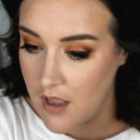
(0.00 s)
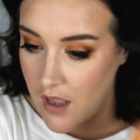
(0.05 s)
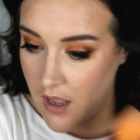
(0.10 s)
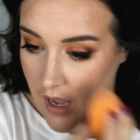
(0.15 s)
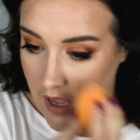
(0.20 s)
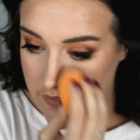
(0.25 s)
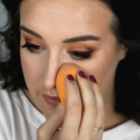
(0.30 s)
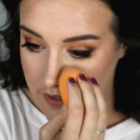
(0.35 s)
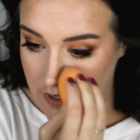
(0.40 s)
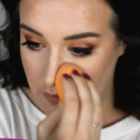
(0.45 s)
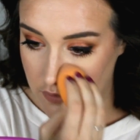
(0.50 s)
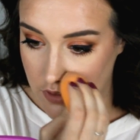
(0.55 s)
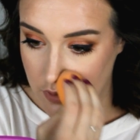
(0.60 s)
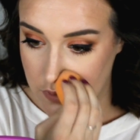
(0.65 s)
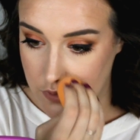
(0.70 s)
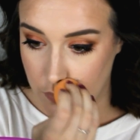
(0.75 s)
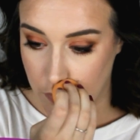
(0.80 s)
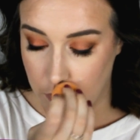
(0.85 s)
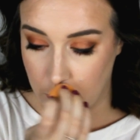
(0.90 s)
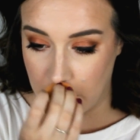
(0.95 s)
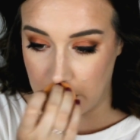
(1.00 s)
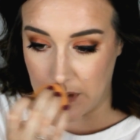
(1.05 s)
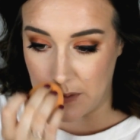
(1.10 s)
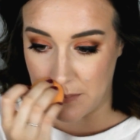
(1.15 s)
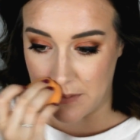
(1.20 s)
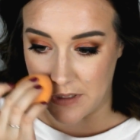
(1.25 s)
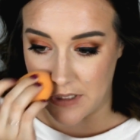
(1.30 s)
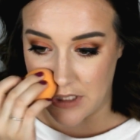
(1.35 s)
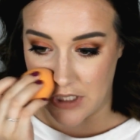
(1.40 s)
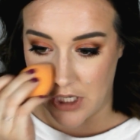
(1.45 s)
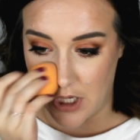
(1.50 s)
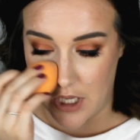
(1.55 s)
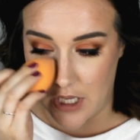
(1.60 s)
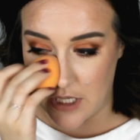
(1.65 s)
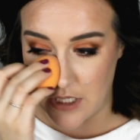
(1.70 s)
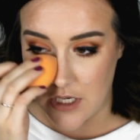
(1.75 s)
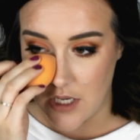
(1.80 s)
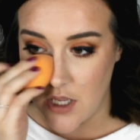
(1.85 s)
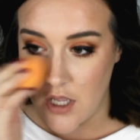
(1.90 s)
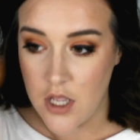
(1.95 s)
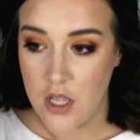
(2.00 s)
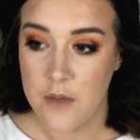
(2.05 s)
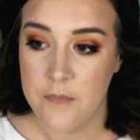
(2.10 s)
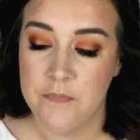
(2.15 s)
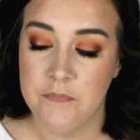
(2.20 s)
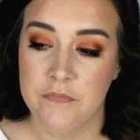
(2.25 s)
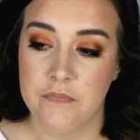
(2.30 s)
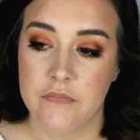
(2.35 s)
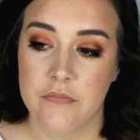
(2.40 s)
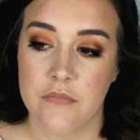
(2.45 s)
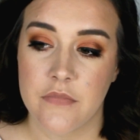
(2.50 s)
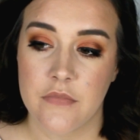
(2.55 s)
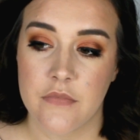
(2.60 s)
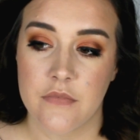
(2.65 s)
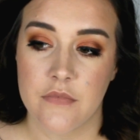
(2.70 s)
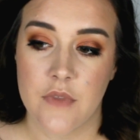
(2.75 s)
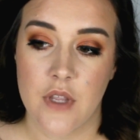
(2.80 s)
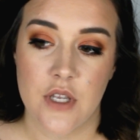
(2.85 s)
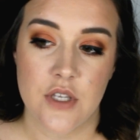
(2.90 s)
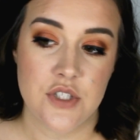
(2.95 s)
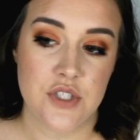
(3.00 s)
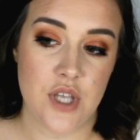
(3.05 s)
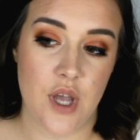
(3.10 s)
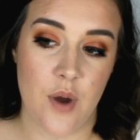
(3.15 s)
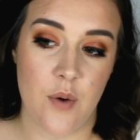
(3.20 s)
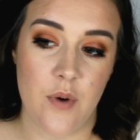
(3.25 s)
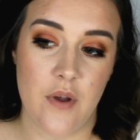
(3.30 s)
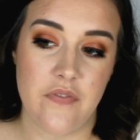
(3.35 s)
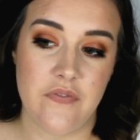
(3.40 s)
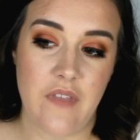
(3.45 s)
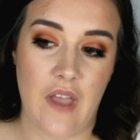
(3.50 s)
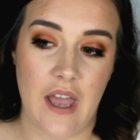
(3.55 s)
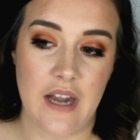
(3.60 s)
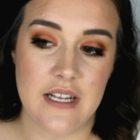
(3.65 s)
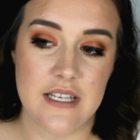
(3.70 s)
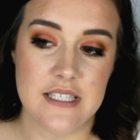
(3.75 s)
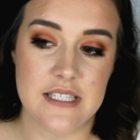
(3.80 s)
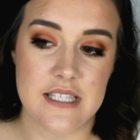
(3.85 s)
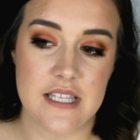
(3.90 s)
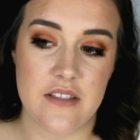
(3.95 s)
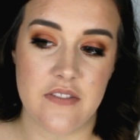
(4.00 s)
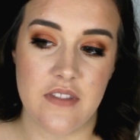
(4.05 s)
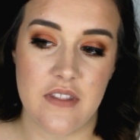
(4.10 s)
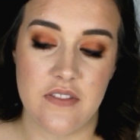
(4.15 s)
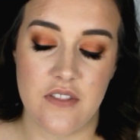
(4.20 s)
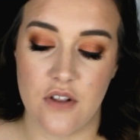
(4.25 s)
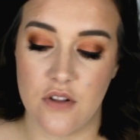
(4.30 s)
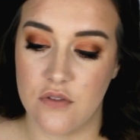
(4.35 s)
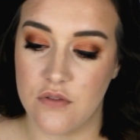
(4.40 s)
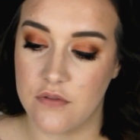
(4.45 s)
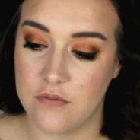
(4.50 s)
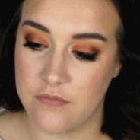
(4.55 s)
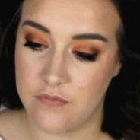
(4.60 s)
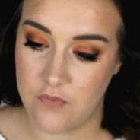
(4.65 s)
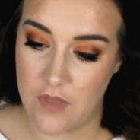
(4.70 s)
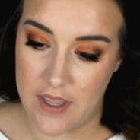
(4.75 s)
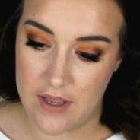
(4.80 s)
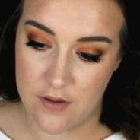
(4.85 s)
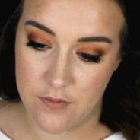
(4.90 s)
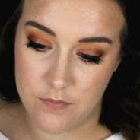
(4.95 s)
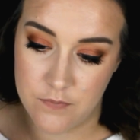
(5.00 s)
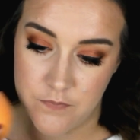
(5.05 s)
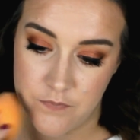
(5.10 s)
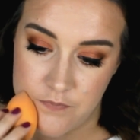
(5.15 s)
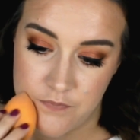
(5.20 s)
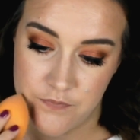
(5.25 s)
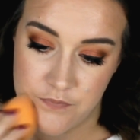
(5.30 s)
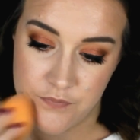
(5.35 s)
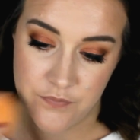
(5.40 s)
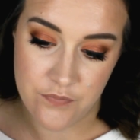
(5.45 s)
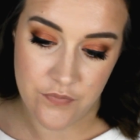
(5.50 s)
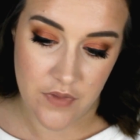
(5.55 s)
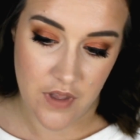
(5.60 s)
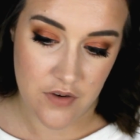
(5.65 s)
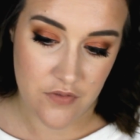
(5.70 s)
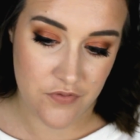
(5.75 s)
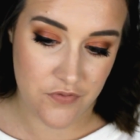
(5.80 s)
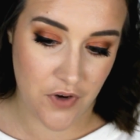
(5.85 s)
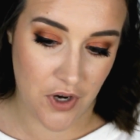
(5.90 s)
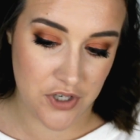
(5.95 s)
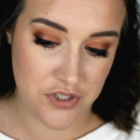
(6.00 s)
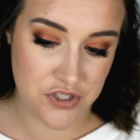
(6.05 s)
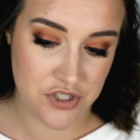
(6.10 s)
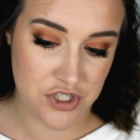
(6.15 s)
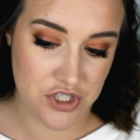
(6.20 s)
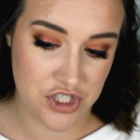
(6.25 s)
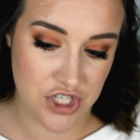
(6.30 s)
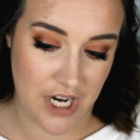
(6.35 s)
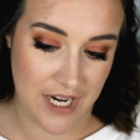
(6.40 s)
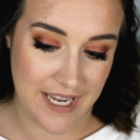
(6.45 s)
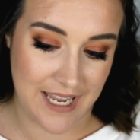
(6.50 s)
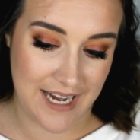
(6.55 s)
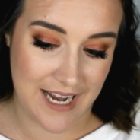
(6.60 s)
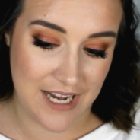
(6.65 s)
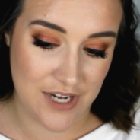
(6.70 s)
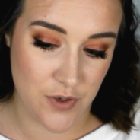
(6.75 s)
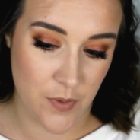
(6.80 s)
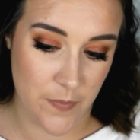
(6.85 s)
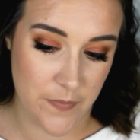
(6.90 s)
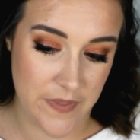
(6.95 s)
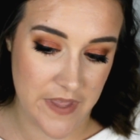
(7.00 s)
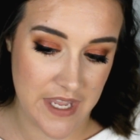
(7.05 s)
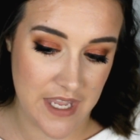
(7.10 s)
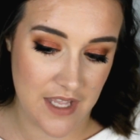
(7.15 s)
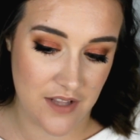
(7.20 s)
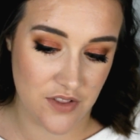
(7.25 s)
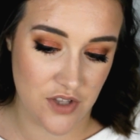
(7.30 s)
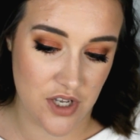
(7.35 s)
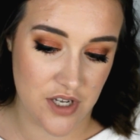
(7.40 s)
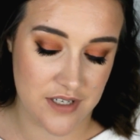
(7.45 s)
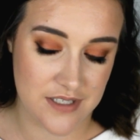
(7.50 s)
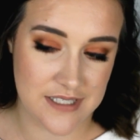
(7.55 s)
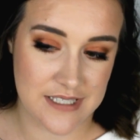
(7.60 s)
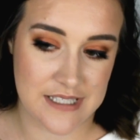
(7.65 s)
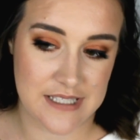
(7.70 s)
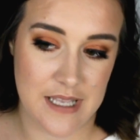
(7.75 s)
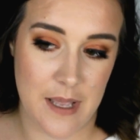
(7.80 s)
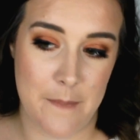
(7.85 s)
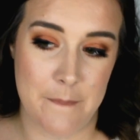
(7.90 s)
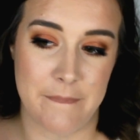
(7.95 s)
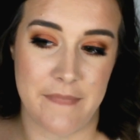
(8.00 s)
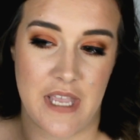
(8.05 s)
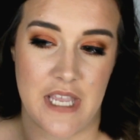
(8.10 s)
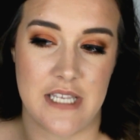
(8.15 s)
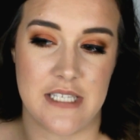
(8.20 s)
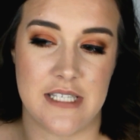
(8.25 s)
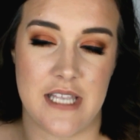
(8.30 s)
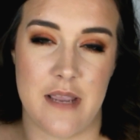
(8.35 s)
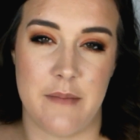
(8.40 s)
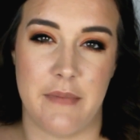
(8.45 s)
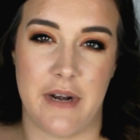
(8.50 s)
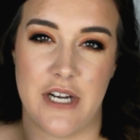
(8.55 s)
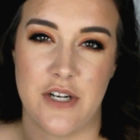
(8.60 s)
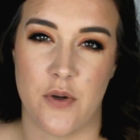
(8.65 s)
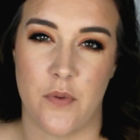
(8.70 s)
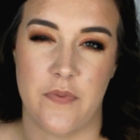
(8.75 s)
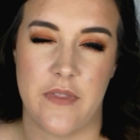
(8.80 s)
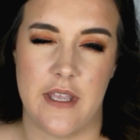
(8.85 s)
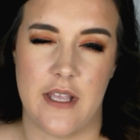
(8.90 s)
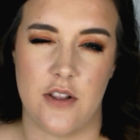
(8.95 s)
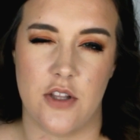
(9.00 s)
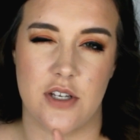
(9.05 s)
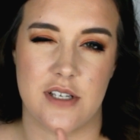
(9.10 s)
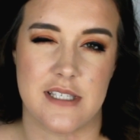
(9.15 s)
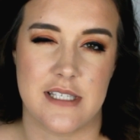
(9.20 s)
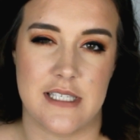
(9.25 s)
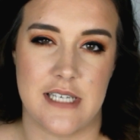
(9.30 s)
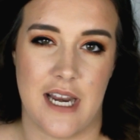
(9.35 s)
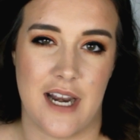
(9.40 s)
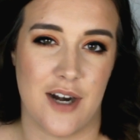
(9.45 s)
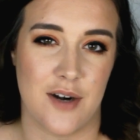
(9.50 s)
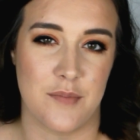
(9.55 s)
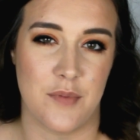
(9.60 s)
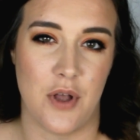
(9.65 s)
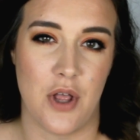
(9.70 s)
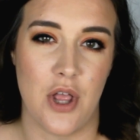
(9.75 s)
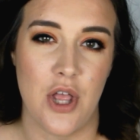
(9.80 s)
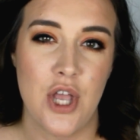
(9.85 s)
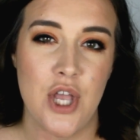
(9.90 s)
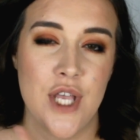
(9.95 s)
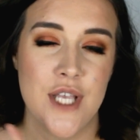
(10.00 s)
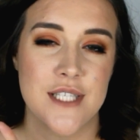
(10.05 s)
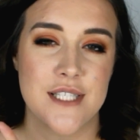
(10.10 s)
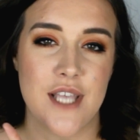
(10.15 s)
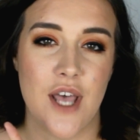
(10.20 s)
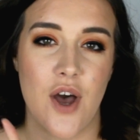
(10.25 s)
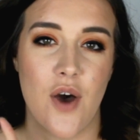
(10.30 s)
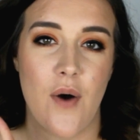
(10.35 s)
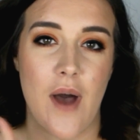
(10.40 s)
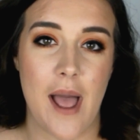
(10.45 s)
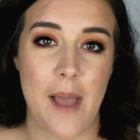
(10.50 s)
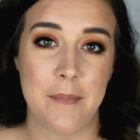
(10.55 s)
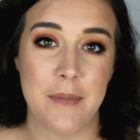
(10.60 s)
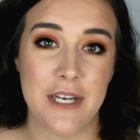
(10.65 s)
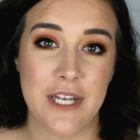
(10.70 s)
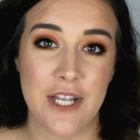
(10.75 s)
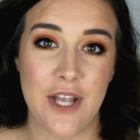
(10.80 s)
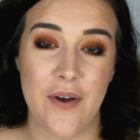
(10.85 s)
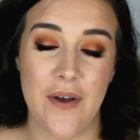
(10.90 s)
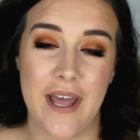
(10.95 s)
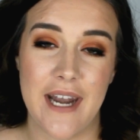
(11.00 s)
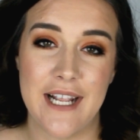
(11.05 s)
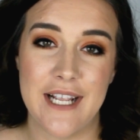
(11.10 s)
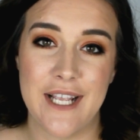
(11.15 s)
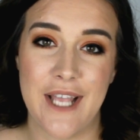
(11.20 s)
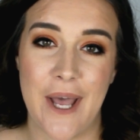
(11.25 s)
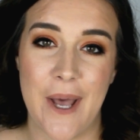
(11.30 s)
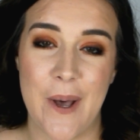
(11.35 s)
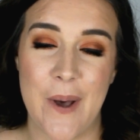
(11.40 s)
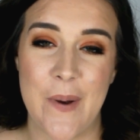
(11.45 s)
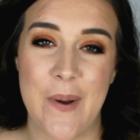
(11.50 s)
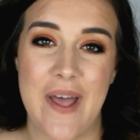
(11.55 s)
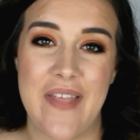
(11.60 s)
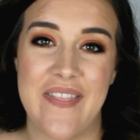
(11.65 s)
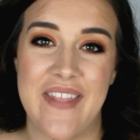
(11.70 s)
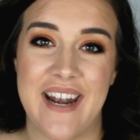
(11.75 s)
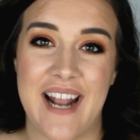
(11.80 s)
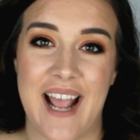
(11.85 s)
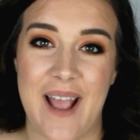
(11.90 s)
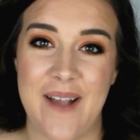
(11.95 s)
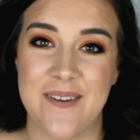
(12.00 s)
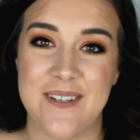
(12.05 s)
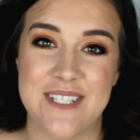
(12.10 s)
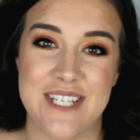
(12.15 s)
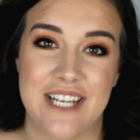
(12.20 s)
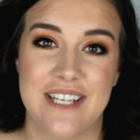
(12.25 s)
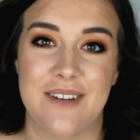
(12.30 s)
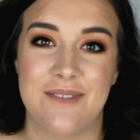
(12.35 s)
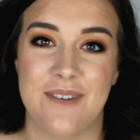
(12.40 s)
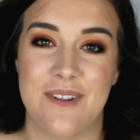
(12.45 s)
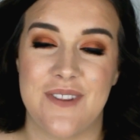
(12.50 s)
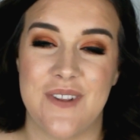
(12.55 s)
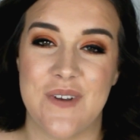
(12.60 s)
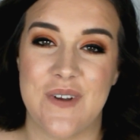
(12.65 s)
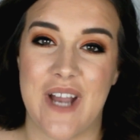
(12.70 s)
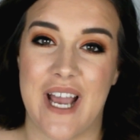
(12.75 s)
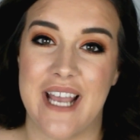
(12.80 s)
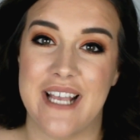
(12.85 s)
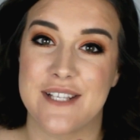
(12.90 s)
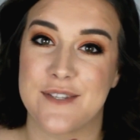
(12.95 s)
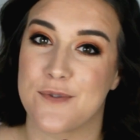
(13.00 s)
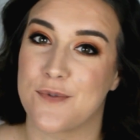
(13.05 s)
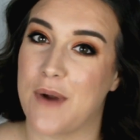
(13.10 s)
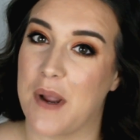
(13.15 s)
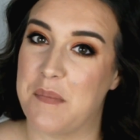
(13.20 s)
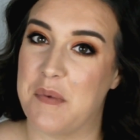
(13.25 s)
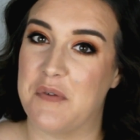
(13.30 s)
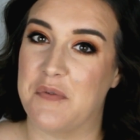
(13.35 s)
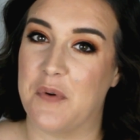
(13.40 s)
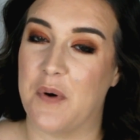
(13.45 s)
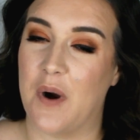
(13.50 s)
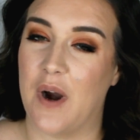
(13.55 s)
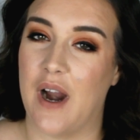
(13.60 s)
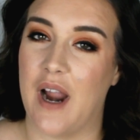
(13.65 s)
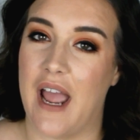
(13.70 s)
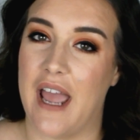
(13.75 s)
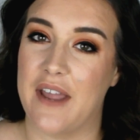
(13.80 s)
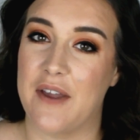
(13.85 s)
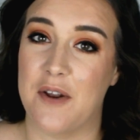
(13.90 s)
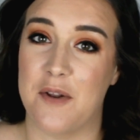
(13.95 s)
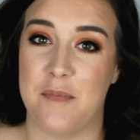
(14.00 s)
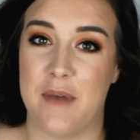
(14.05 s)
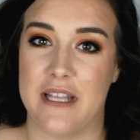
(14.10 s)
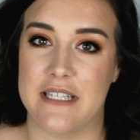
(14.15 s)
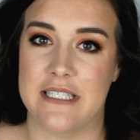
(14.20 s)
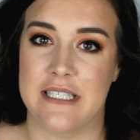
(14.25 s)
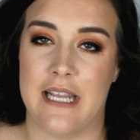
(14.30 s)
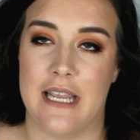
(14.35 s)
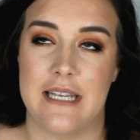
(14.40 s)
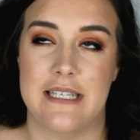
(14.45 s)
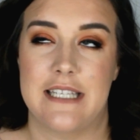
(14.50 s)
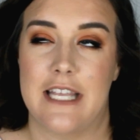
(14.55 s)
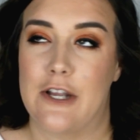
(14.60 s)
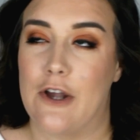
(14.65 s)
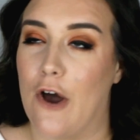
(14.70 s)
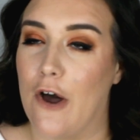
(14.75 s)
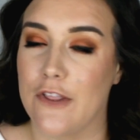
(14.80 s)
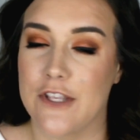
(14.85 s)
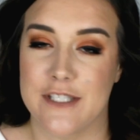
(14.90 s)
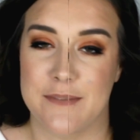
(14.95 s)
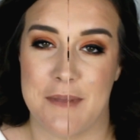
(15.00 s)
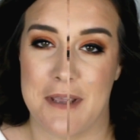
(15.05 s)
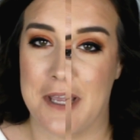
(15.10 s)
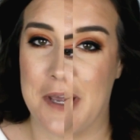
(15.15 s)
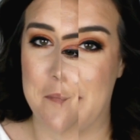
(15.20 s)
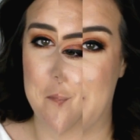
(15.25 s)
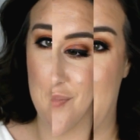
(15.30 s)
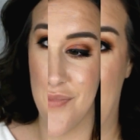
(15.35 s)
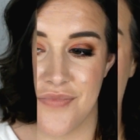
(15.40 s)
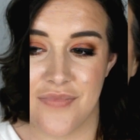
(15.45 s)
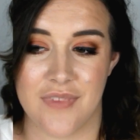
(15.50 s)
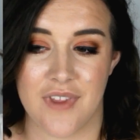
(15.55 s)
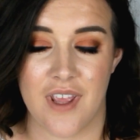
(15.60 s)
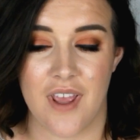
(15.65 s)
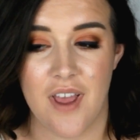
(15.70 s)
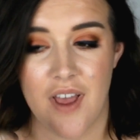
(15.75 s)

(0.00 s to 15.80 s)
I think it looks really, really good. So that is the, like, first check-in. I don't think it looks amazing, but I don't think it looks terrible. So I'm going to go ahead and go, and then I will check in with you guys right before I go to bed tonight and take all this makeup off.